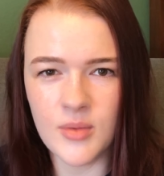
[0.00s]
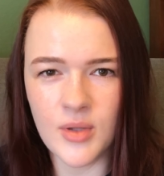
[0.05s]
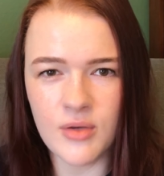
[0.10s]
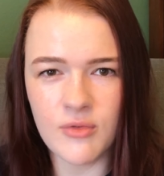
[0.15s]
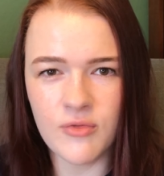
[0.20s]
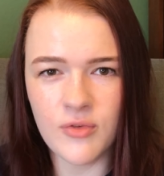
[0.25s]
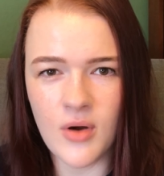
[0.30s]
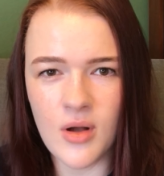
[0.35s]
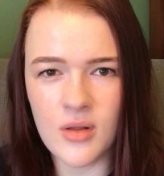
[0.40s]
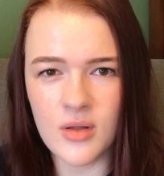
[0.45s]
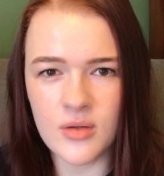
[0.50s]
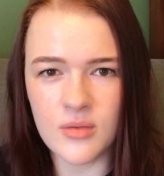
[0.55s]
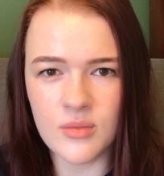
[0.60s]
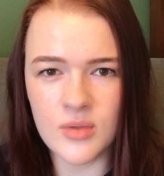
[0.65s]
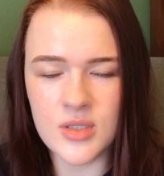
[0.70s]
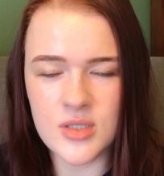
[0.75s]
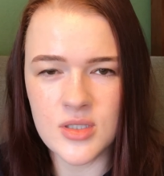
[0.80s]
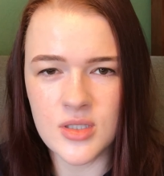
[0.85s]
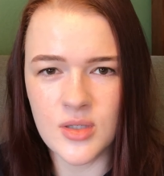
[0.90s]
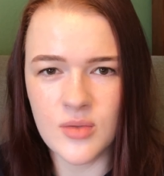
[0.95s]
like fall and
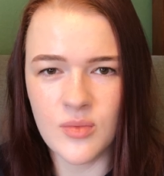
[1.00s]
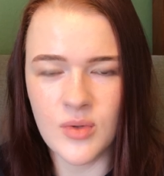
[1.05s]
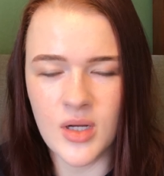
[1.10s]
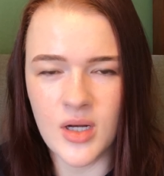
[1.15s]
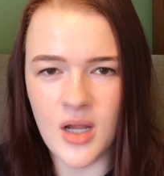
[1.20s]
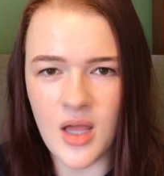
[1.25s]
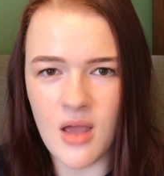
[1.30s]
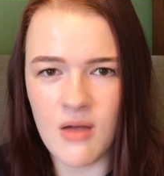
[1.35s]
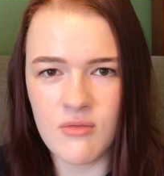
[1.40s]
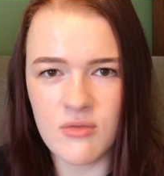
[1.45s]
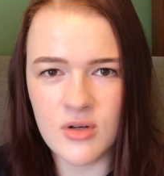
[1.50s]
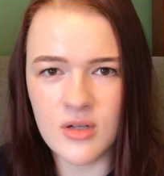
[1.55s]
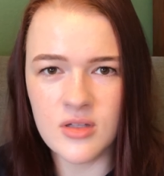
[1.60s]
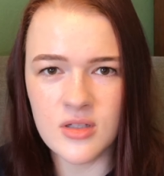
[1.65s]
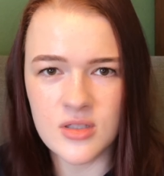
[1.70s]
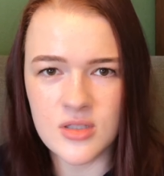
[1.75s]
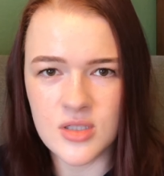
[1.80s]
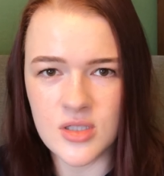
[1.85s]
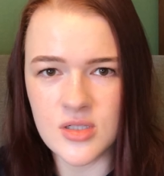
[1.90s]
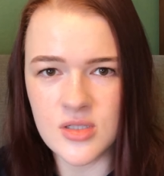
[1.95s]
winter when
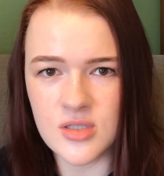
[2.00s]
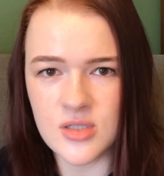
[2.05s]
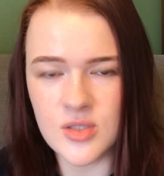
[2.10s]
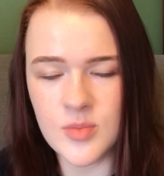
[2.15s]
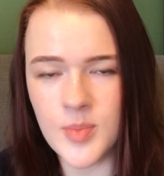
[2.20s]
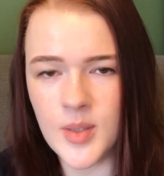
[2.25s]
everything turns into